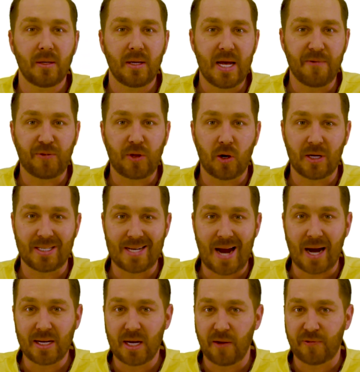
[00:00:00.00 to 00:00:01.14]
If there is
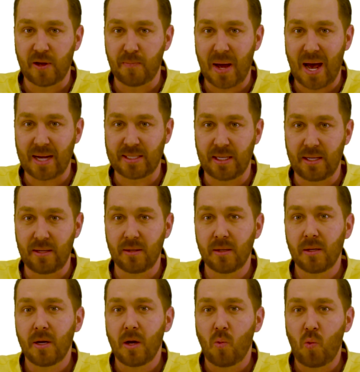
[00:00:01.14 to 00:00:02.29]
not enough capacity,
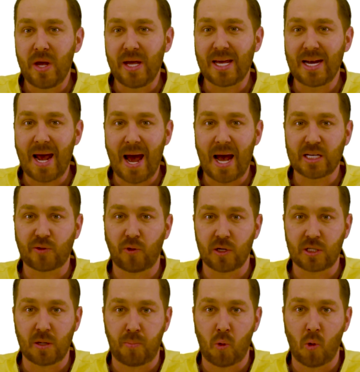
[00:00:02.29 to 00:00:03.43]
we can ask for
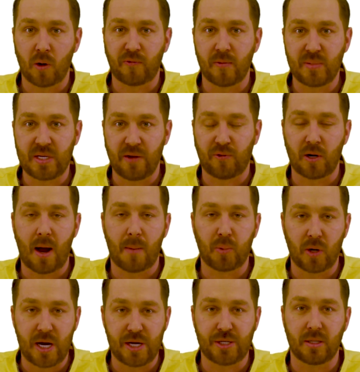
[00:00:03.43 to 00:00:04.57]
support from different
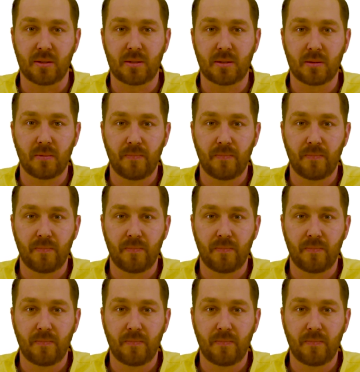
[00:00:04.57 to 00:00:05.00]
operations.